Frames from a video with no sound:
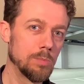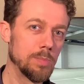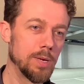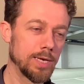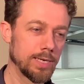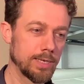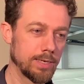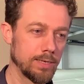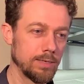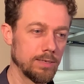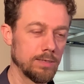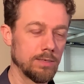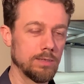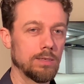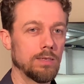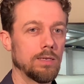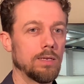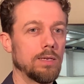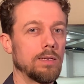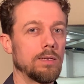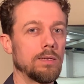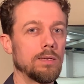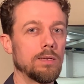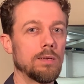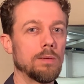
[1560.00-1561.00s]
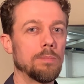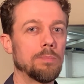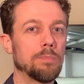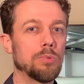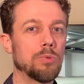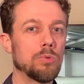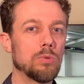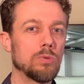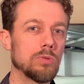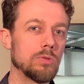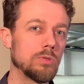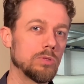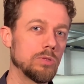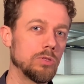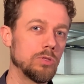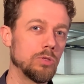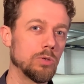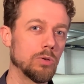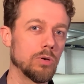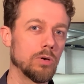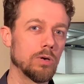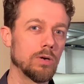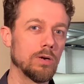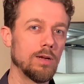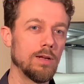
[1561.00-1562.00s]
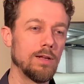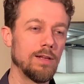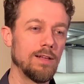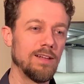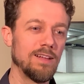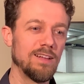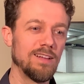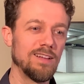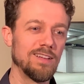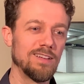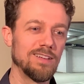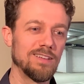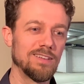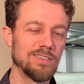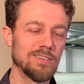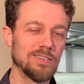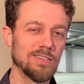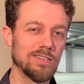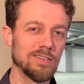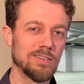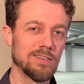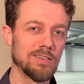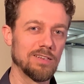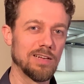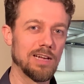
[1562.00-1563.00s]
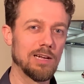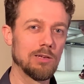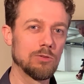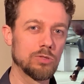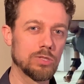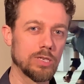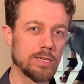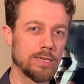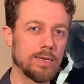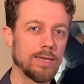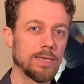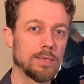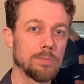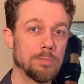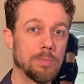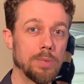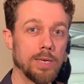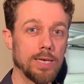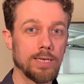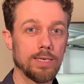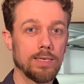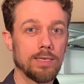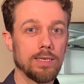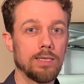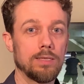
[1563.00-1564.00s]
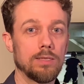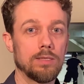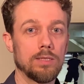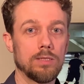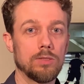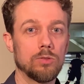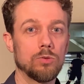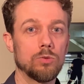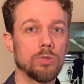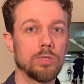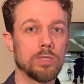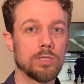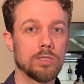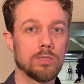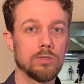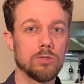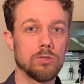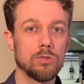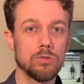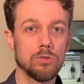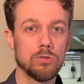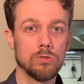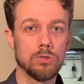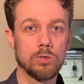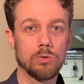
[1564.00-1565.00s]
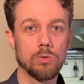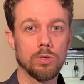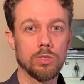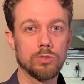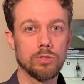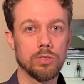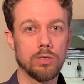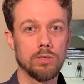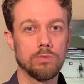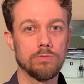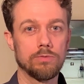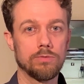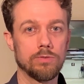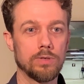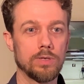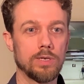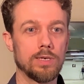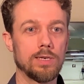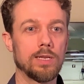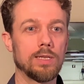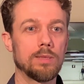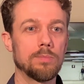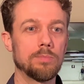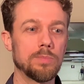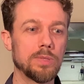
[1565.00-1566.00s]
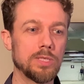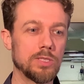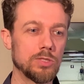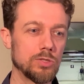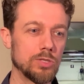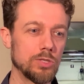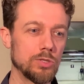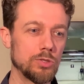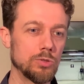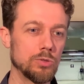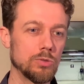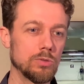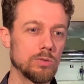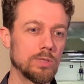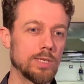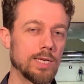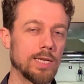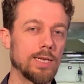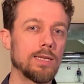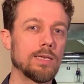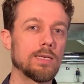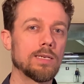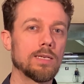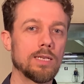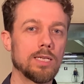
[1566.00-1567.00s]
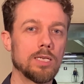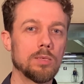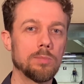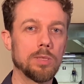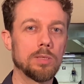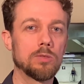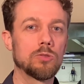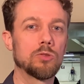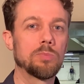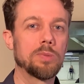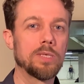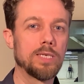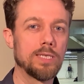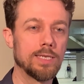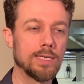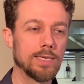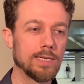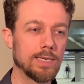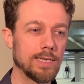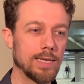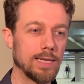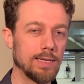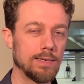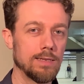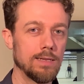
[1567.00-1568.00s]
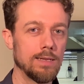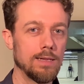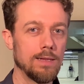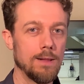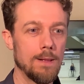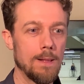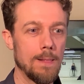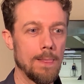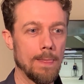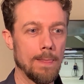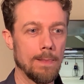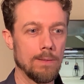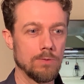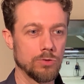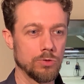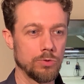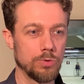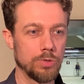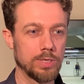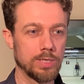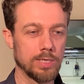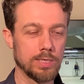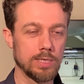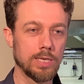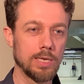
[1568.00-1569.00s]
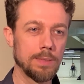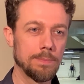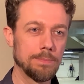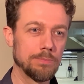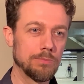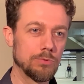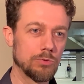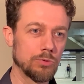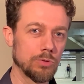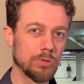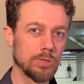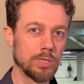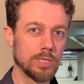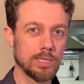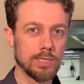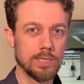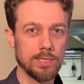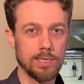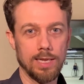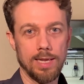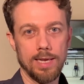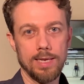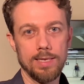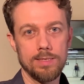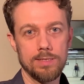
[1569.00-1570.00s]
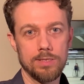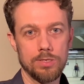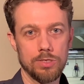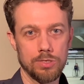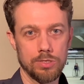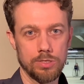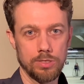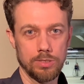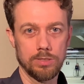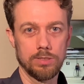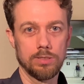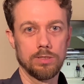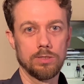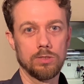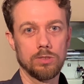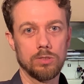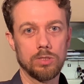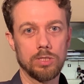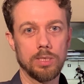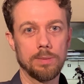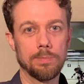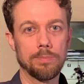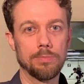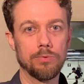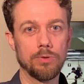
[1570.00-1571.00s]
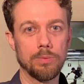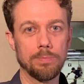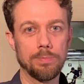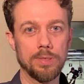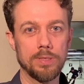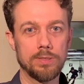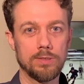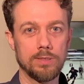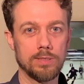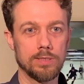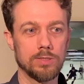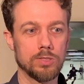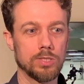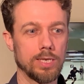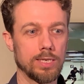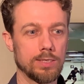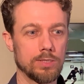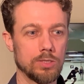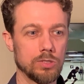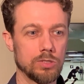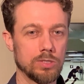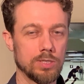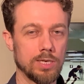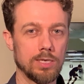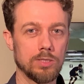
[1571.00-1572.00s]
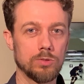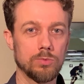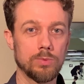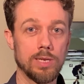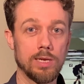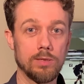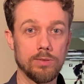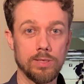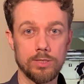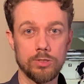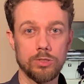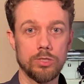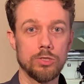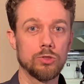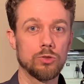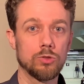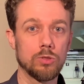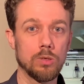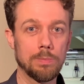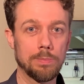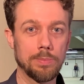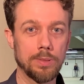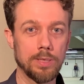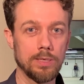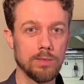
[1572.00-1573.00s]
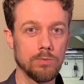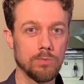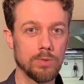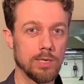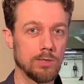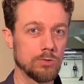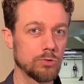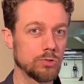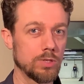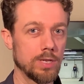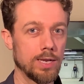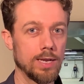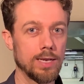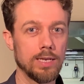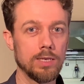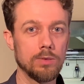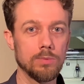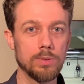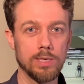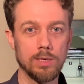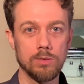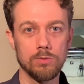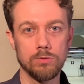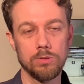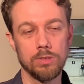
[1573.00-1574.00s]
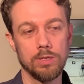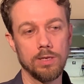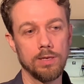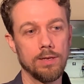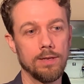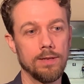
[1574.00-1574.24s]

back and pull your outside leg back and doing the crossover. And that means that you're getting a little bit speed again. So you can keep turning in eights, keep repeating this exercise without actually stopping, without sliding, without